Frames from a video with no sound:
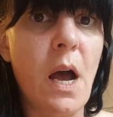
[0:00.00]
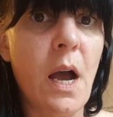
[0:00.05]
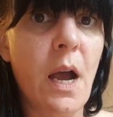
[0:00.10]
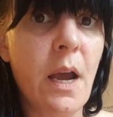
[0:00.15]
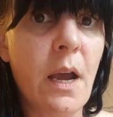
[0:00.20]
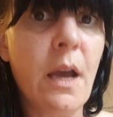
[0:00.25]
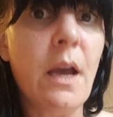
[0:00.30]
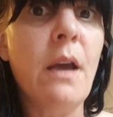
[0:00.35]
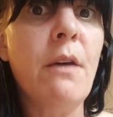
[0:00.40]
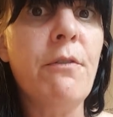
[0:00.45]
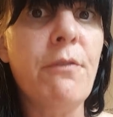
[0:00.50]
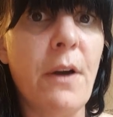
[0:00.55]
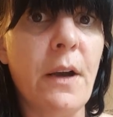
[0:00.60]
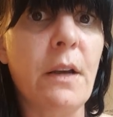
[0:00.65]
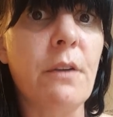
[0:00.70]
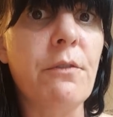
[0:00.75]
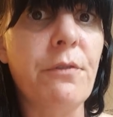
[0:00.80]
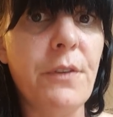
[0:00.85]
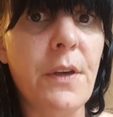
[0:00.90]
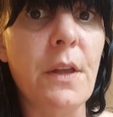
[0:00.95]
I
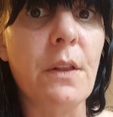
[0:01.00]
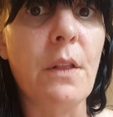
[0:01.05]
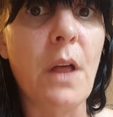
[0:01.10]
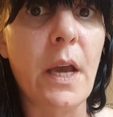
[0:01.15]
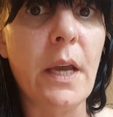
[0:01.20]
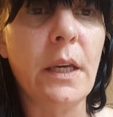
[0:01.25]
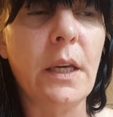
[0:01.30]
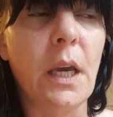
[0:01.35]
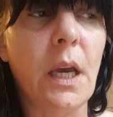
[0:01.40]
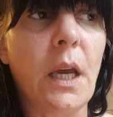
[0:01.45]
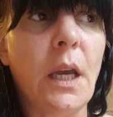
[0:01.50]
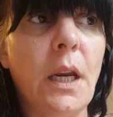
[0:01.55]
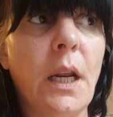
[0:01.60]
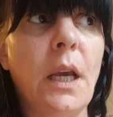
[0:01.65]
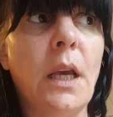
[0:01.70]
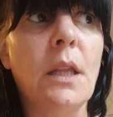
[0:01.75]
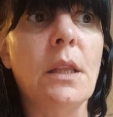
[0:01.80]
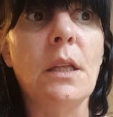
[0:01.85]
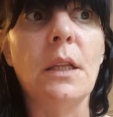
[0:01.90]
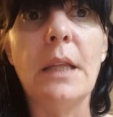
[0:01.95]
fucking feel like it
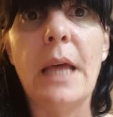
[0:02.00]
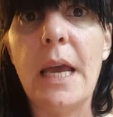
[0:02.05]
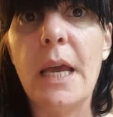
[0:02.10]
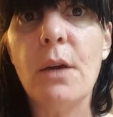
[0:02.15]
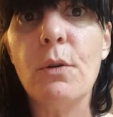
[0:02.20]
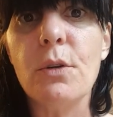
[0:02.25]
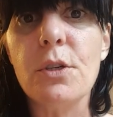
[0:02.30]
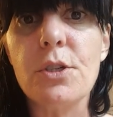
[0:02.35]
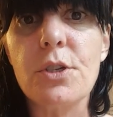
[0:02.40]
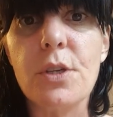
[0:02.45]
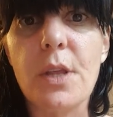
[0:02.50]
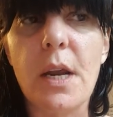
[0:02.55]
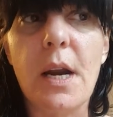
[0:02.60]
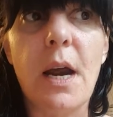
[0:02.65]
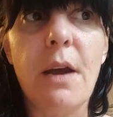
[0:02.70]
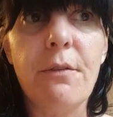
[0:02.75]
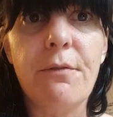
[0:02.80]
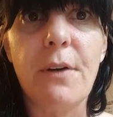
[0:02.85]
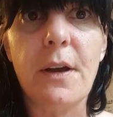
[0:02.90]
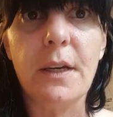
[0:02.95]
in the language that
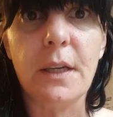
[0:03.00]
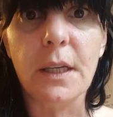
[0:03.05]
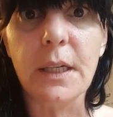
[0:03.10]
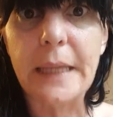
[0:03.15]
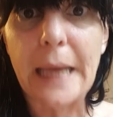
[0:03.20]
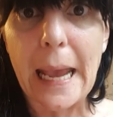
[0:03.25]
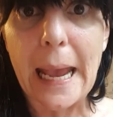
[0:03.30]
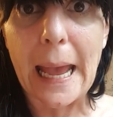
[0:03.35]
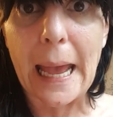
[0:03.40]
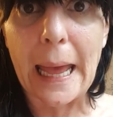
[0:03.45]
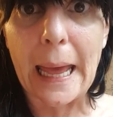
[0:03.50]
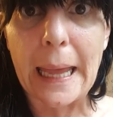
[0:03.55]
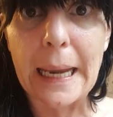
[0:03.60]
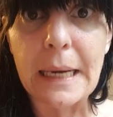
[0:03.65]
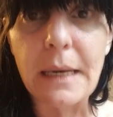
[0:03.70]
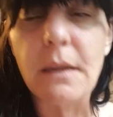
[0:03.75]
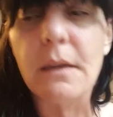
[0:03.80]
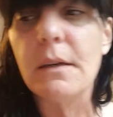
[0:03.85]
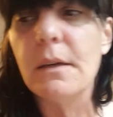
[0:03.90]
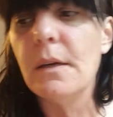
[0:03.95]
I fucking
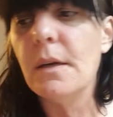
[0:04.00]
can